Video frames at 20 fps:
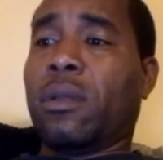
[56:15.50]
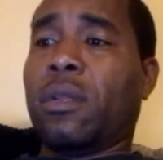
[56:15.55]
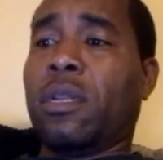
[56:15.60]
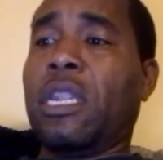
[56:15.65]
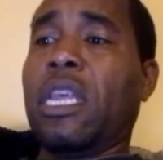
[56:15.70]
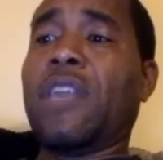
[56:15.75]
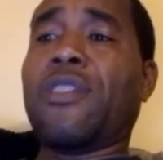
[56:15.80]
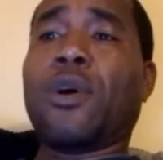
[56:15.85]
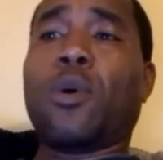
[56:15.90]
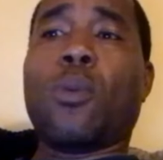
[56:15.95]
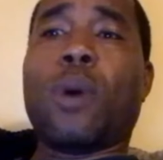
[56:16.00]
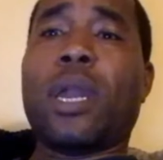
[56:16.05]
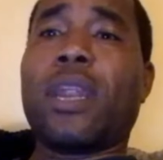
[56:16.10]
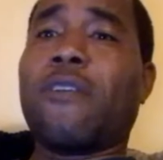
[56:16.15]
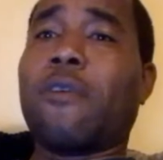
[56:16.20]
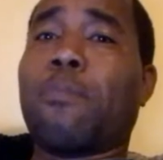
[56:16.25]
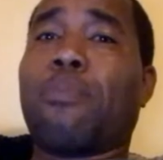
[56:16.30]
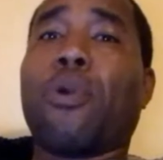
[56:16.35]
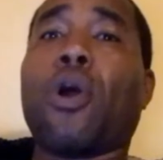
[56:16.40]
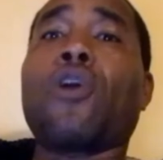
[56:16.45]
Neither one
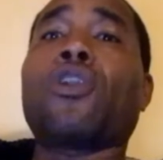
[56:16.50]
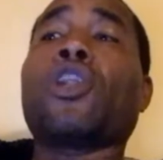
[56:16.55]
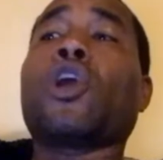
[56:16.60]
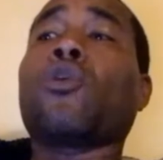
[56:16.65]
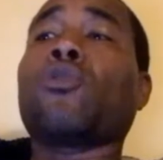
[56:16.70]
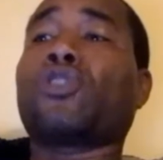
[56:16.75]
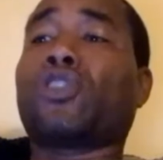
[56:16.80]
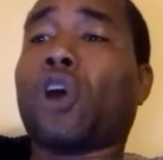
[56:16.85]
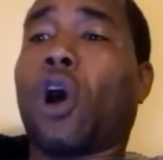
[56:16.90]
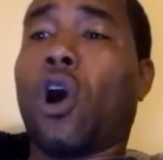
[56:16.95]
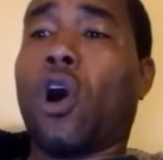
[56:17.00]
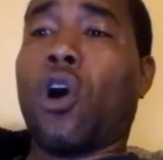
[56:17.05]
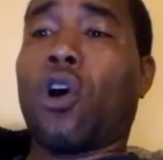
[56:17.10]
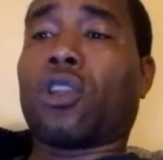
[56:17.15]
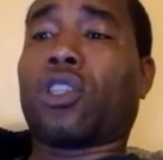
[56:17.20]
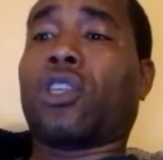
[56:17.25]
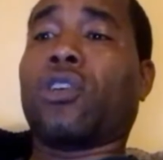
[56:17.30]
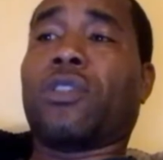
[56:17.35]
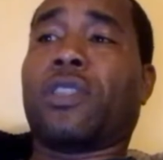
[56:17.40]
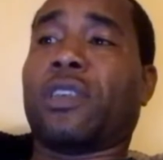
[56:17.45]
of them brought no
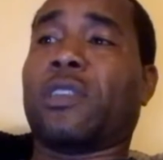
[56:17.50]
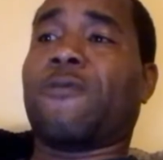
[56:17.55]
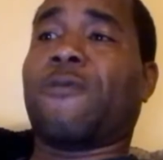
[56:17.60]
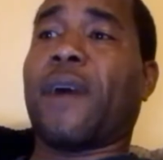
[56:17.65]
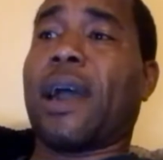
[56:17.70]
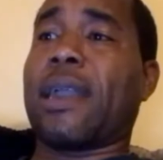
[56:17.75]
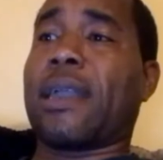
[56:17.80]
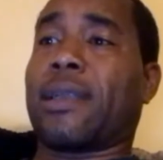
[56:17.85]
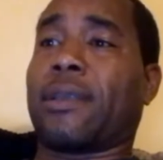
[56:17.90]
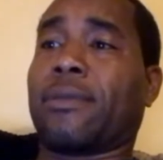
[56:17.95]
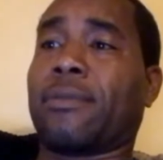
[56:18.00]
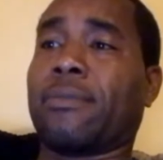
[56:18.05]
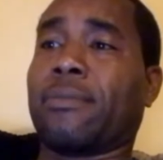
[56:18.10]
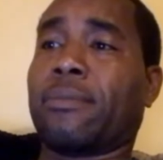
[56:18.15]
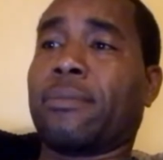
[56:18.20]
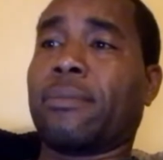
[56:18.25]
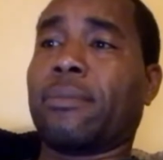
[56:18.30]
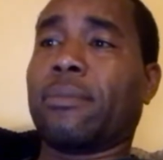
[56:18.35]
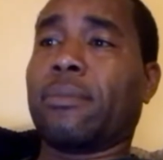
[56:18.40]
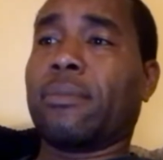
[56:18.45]
dog to this fight.
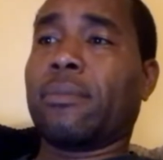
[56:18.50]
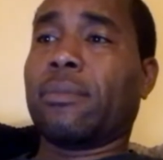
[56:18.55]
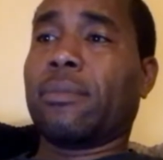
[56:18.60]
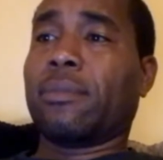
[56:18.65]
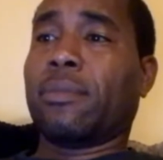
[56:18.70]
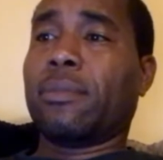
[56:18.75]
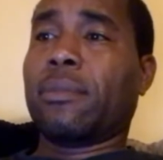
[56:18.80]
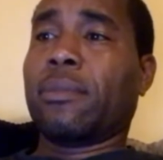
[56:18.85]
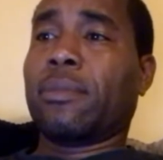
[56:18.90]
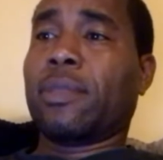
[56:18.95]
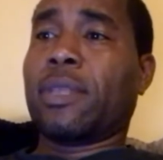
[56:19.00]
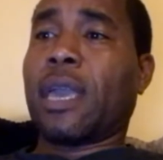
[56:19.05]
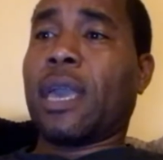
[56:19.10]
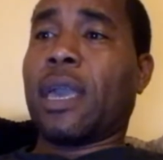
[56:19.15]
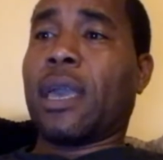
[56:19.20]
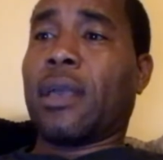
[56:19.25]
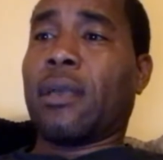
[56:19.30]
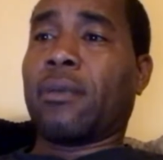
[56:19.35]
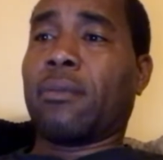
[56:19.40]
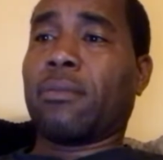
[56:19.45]
Yeah.
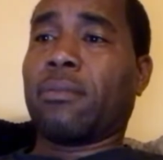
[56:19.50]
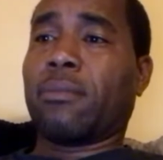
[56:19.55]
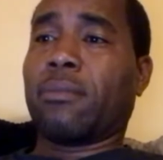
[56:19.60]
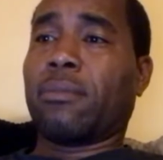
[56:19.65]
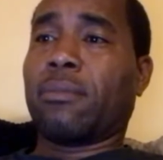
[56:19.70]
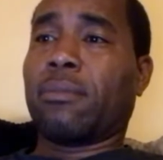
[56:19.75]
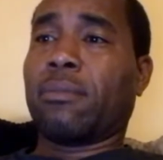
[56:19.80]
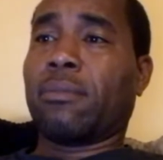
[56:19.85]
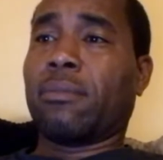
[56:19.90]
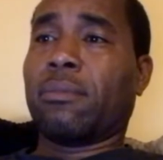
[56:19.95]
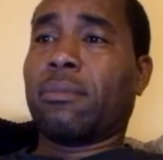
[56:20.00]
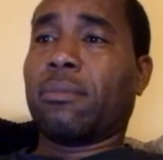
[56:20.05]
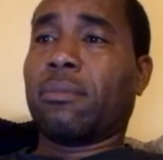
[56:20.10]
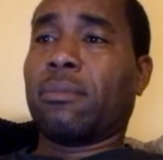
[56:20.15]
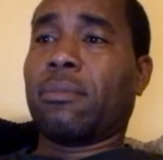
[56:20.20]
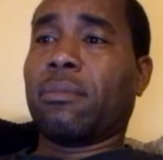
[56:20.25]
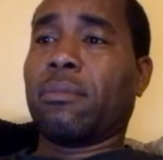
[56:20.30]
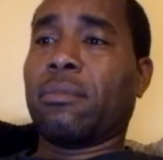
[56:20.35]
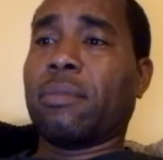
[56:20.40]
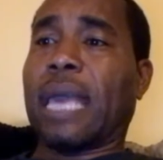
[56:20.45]

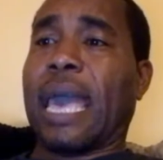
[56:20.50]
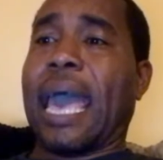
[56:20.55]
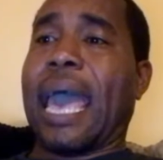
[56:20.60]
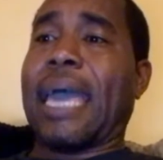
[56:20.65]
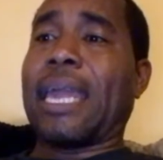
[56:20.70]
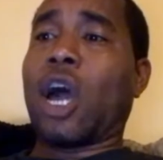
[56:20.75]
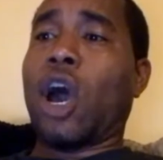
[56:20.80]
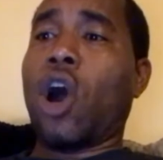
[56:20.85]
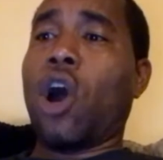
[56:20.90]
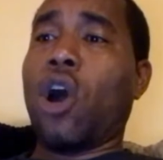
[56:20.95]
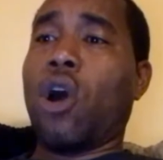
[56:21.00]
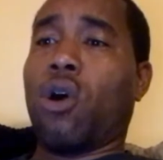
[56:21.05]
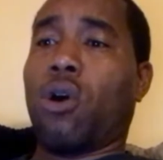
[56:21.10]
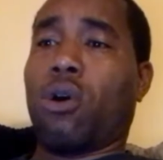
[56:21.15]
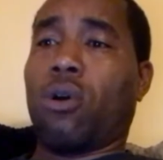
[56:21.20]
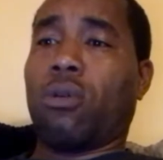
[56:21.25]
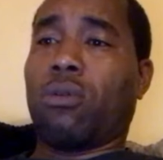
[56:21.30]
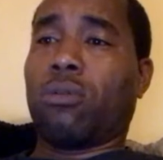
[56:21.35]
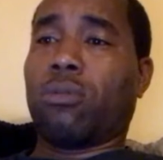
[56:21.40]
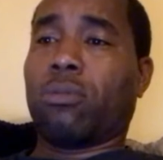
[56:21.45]
At all.